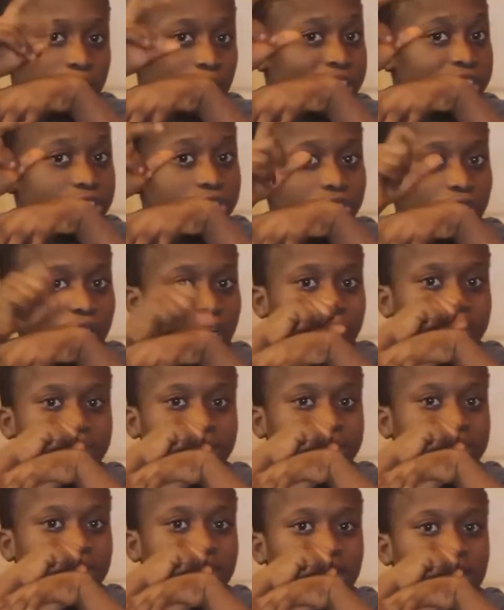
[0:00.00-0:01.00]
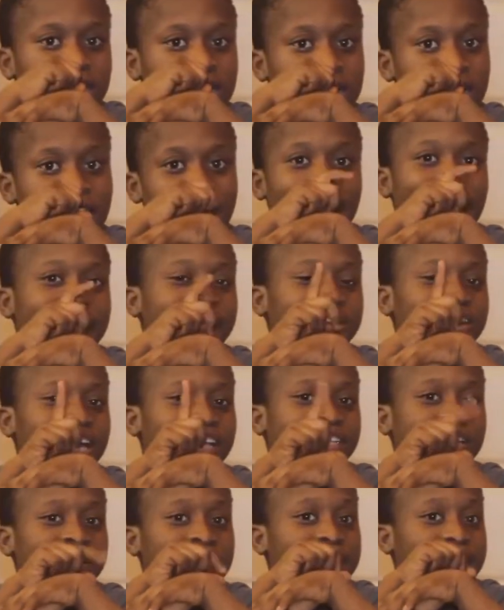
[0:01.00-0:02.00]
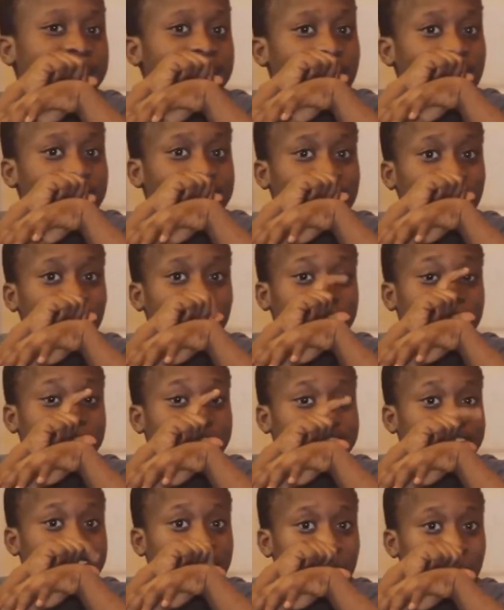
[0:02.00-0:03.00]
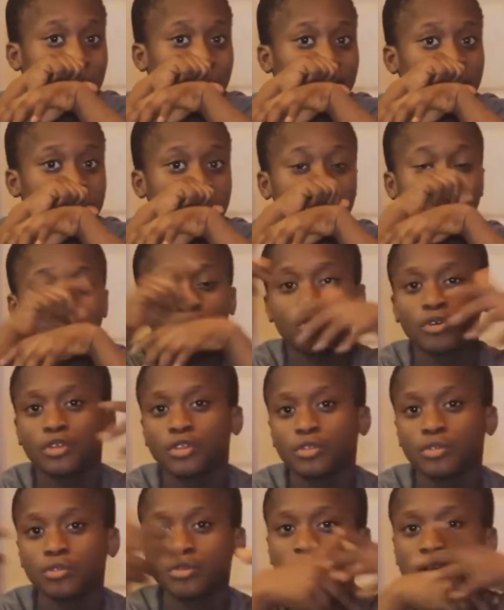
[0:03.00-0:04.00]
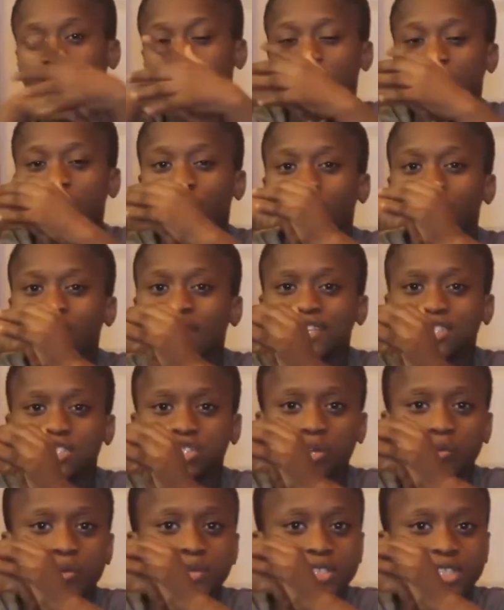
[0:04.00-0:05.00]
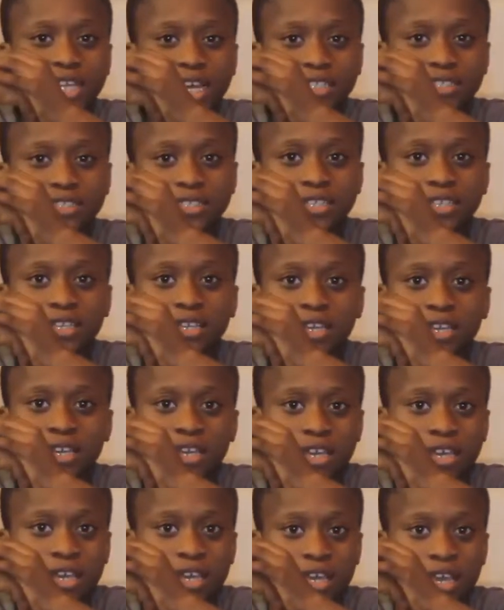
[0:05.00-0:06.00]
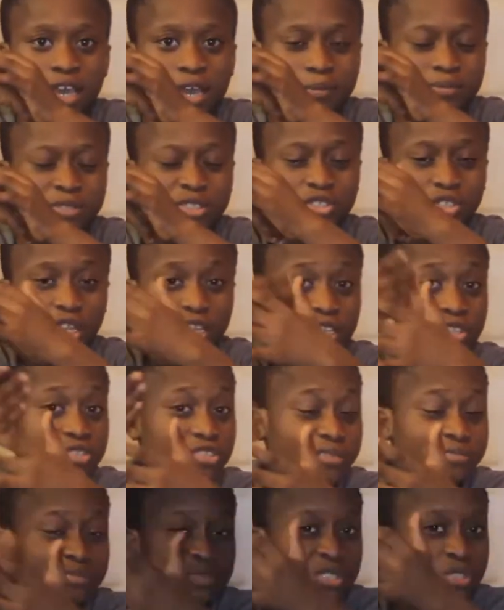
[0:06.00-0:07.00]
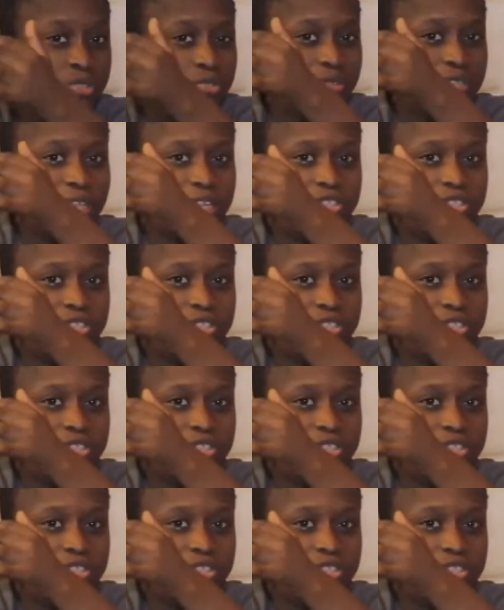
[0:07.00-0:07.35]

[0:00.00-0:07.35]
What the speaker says: Talking Tom, I downloaded the game and look, what I saw was that the Talking Tom news.